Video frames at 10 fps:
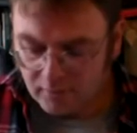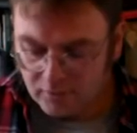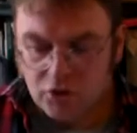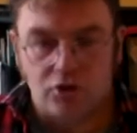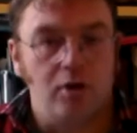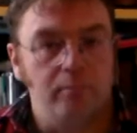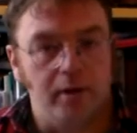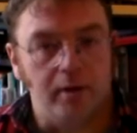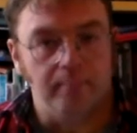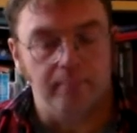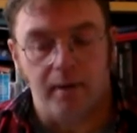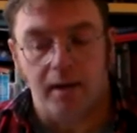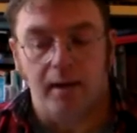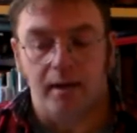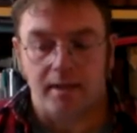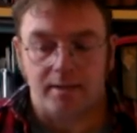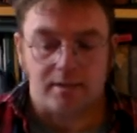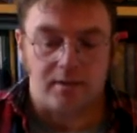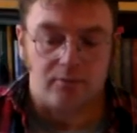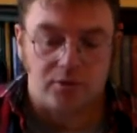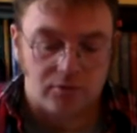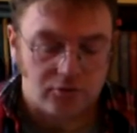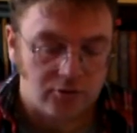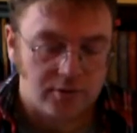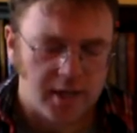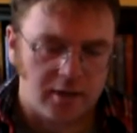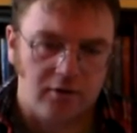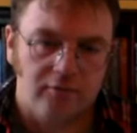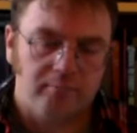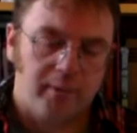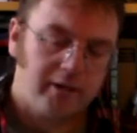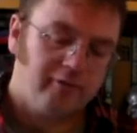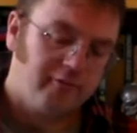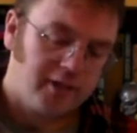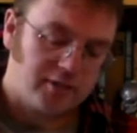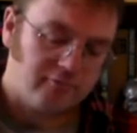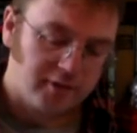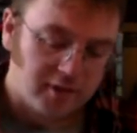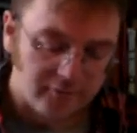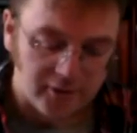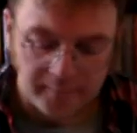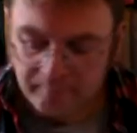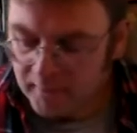Stow bar, as it's known, so short takeoff by arrested recovery.